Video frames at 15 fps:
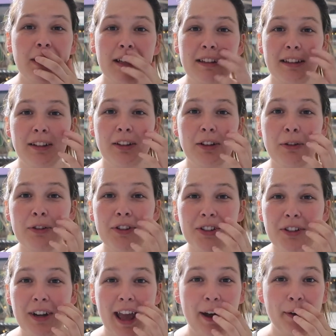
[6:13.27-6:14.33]
his
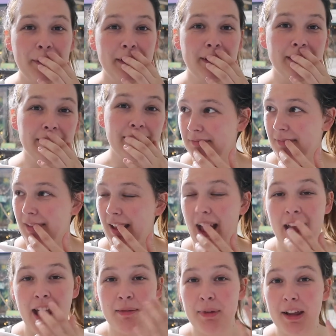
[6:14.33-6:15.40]
enclosure now.
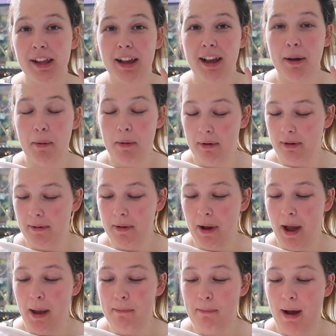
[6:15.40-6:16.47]
I'm like,
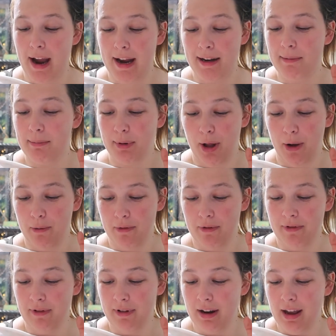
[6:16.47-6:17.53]
I'm mind blown.